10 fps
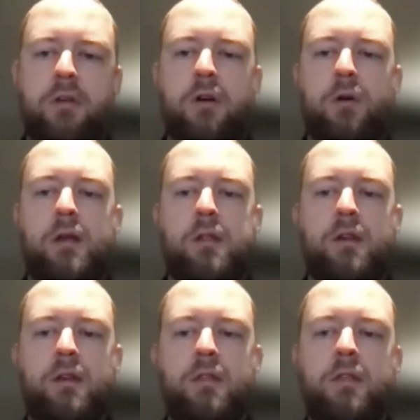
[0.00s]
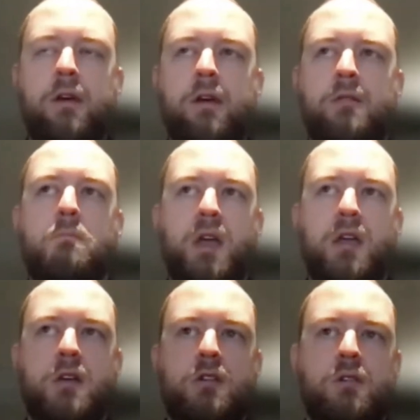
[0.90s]
though, I think that
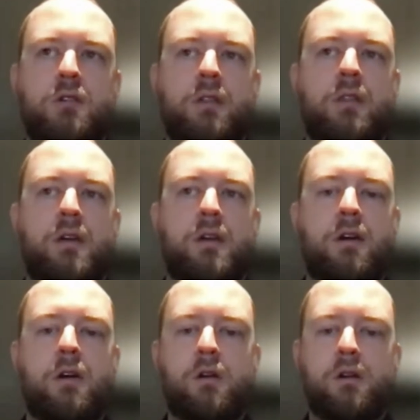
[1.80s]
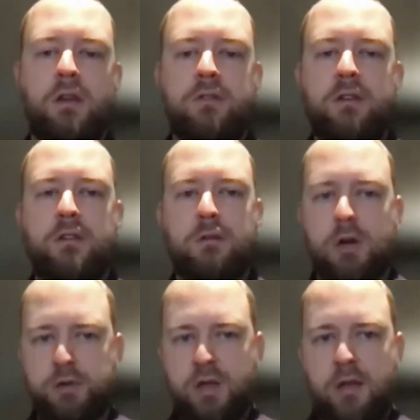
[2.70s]
making sure that they are easy to
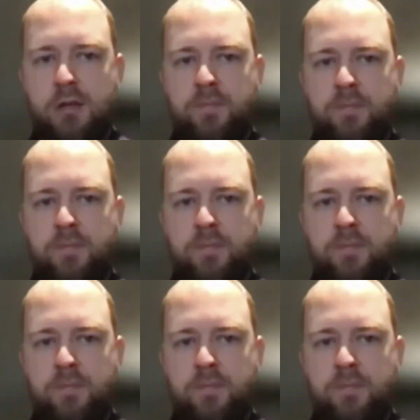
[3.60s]
rotate